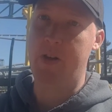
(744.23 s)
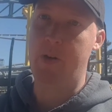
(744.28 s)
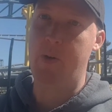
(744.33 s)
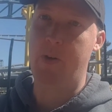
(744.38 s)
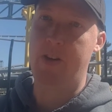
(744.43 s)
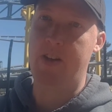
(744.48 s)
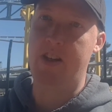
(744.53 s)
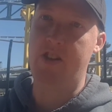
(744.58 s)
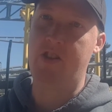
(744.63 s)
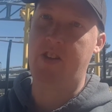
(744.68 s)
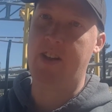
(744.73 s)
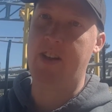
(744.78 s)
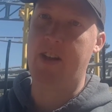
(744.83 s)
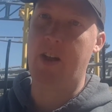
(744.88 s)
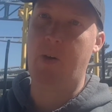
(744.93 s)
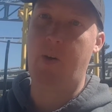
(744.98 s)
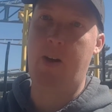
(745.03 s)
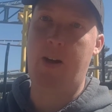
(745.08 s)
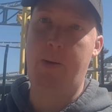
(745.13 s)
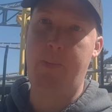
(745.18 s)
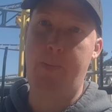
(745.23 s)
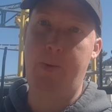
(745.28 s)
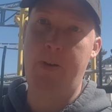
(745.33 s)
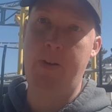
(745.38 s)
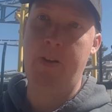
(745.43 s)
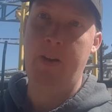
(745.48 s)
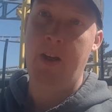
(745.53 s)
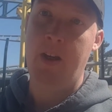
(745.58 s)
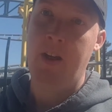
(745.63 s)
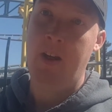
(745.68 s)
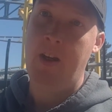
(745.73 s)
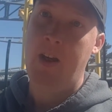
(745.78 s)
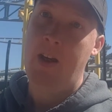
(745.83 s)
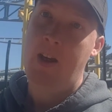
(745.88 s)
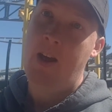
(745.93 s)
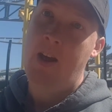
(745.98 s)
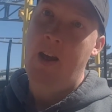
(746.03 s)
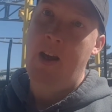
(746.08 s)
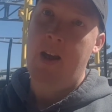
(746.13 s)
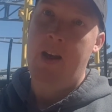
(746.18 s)
you initially go up,
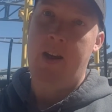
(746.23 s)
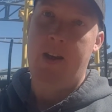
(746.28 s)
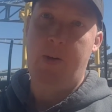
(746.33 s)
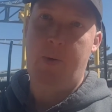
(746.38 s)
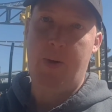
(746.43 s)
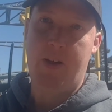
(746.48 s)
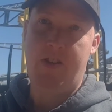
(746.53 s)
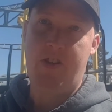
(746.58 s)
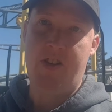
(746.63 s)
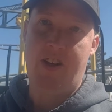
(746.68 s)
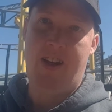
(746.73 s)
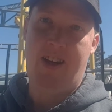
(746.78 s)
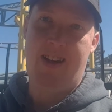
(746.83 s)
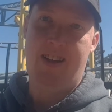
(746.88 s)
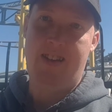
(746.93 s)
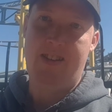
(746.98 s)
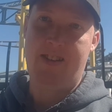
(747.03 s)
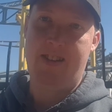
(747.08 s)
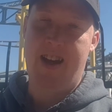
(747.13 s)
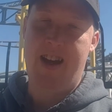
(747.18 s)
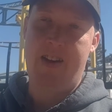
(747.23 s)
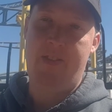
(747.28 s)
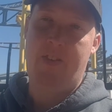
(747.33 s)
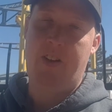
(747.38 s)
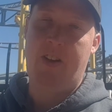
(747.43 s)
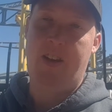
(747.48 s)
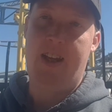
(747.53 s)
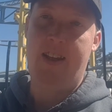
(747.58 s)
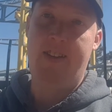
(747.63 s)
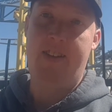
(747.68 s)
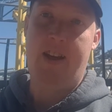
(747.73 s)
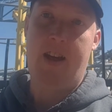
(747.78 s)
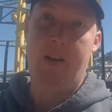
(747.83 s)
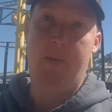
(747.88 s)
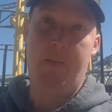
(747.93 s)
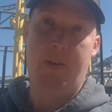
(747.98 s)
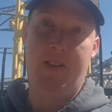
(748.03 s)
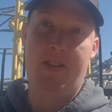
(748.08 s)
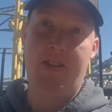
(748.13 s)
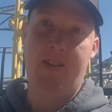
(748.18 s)
which is kind of a
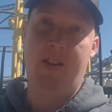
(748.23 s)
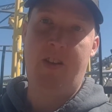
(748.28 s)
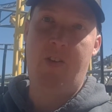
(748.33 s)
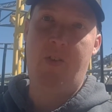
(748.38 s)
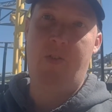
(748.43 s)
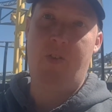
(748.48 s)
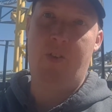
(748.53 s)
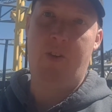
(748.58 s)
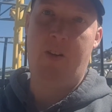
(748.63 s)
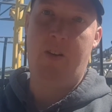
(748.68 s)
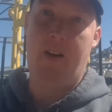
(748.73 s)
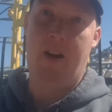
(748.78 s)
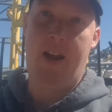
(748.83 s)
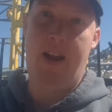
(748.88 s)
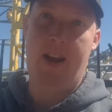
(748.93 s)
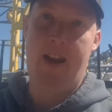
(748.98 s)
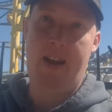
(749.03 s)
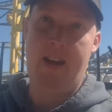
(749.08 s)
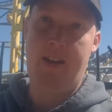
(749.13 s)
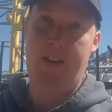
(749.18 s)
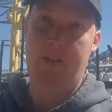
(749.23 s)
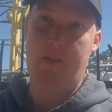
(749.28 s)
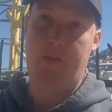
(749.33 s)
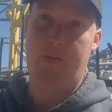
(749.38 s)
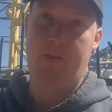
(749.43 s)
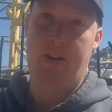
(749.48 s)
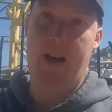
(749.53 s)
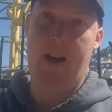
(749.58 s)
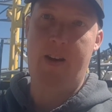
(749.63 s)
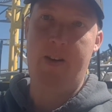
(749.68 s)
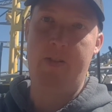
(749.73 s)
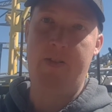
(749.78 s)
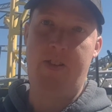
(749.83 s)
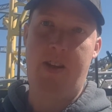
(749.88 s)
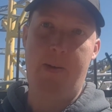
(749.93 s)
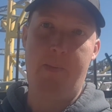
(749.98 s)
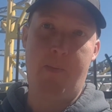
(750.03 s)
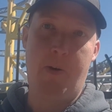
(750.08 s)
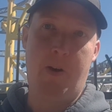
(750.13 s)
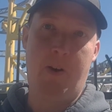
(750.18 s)
letdown, but still for a rare
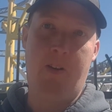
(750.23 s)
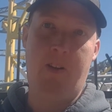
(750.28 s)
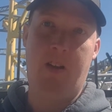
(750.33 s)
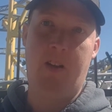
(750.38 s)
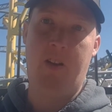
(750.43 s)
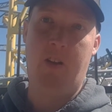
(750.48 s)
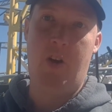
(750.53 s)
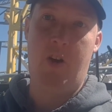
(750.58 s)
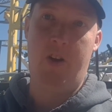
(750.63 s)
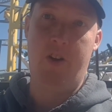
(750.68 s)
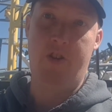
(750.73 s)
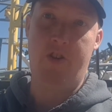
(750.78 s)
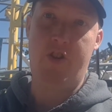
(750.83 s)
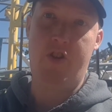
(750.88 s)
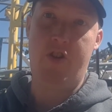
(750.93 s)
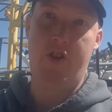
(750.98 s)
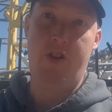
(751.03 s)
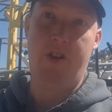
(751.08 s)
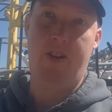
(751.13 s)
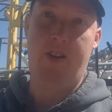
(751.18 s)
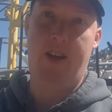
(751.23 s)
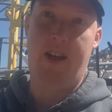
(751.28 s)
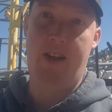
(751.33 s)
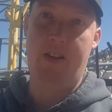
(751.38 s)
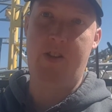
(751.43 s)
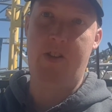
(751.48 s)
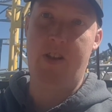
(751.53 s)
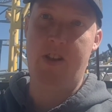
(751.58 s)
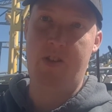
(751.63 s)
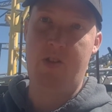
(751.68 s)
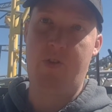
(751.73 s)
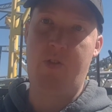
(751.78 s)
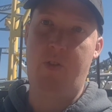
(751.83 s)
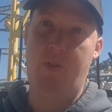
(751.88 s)
Zamperla launch, it's